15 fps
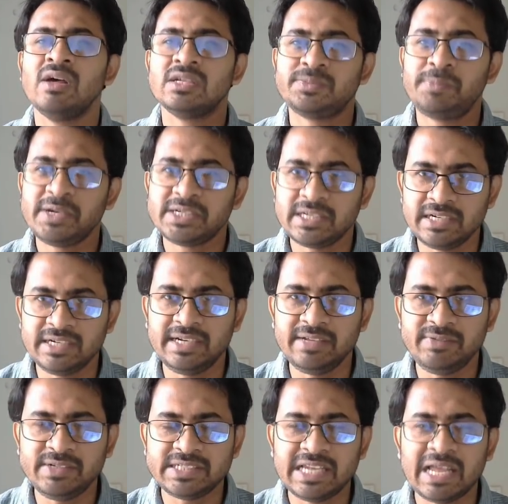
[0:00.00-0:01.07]
especially
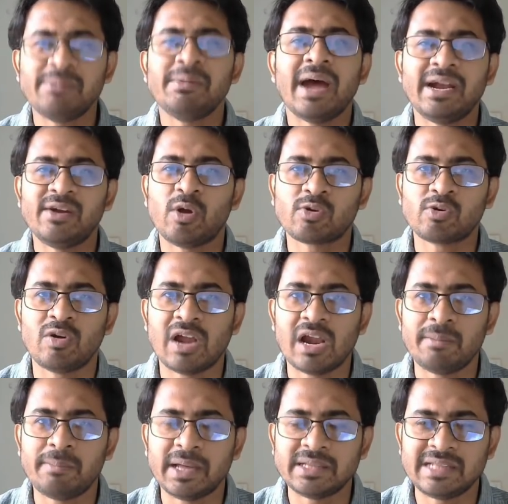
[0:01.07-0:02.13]
Divis Lab and Dr.
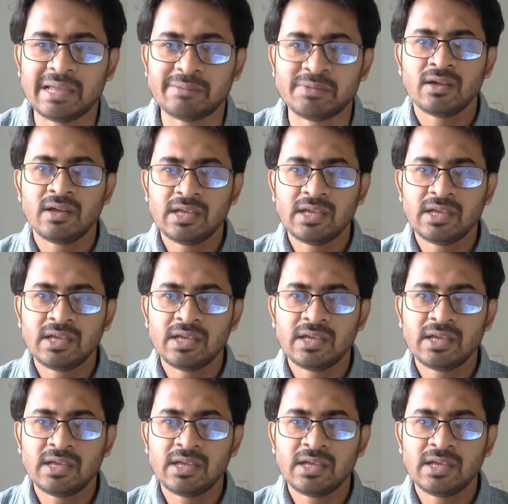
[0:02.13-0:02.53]
Lal Pathlab.